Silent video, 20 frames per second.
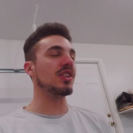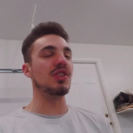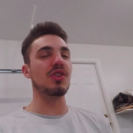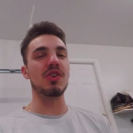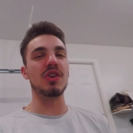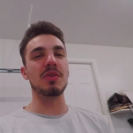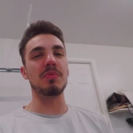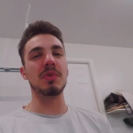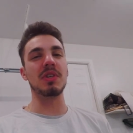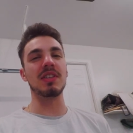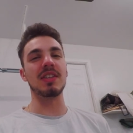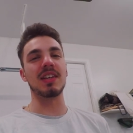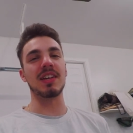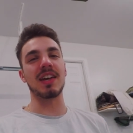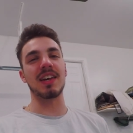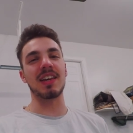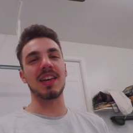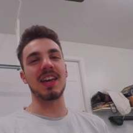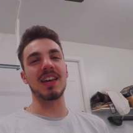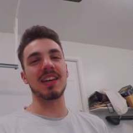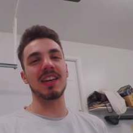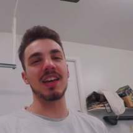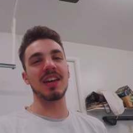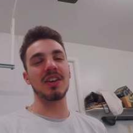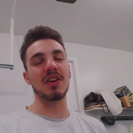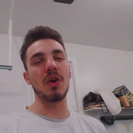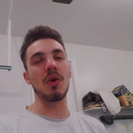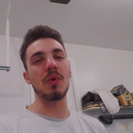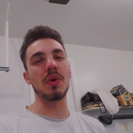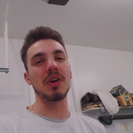You know what I mean? Like I can't
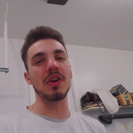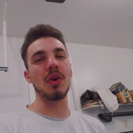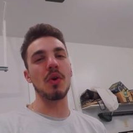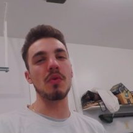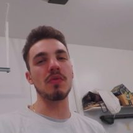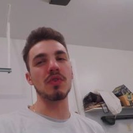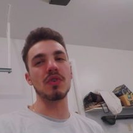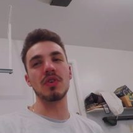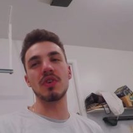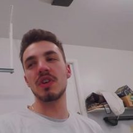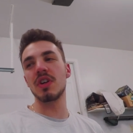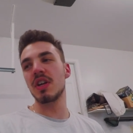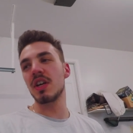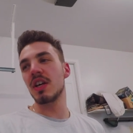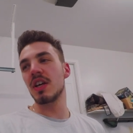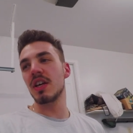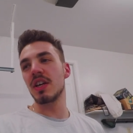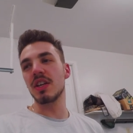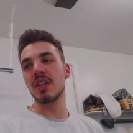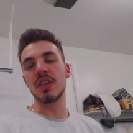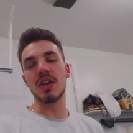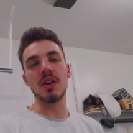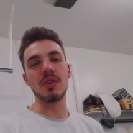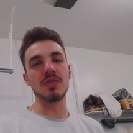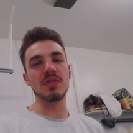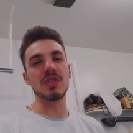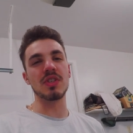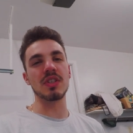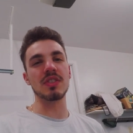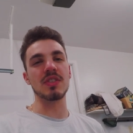get going over, you know,
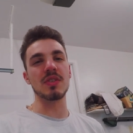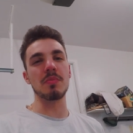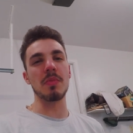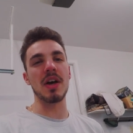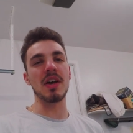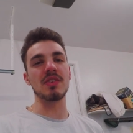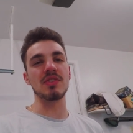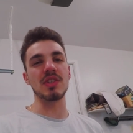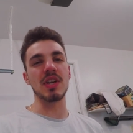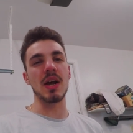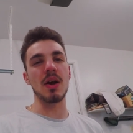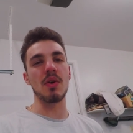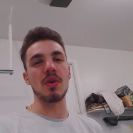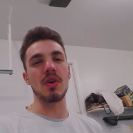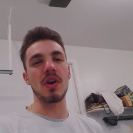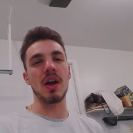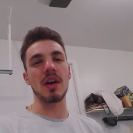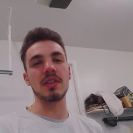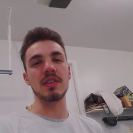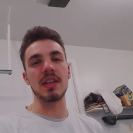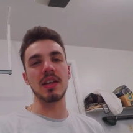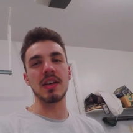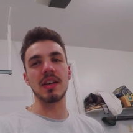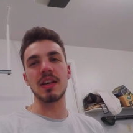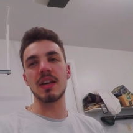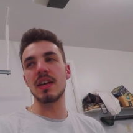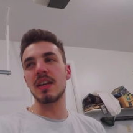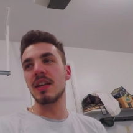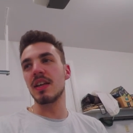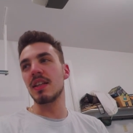60 miles an hour on like
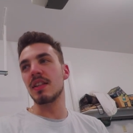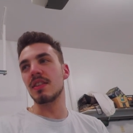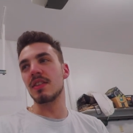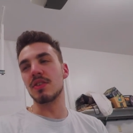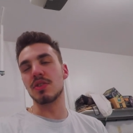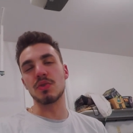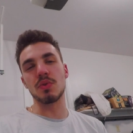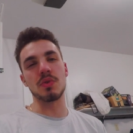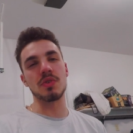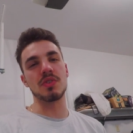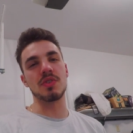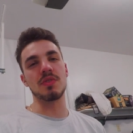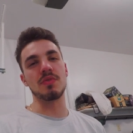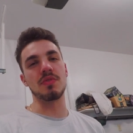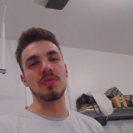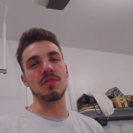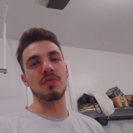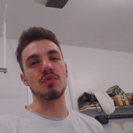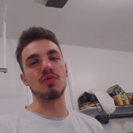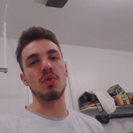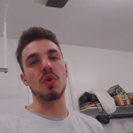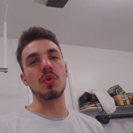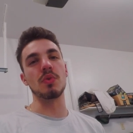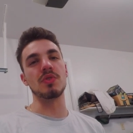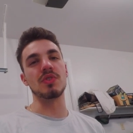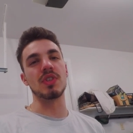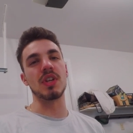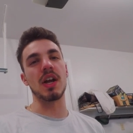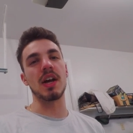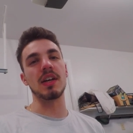the sorts of
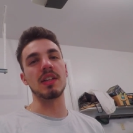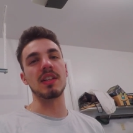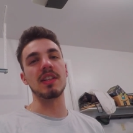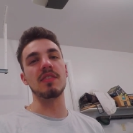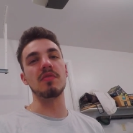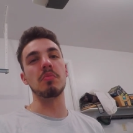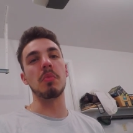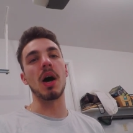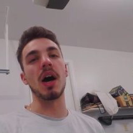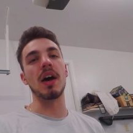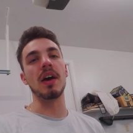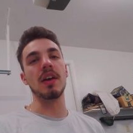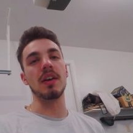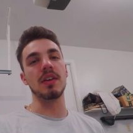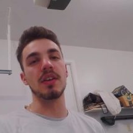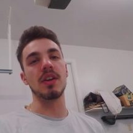roads that I live by.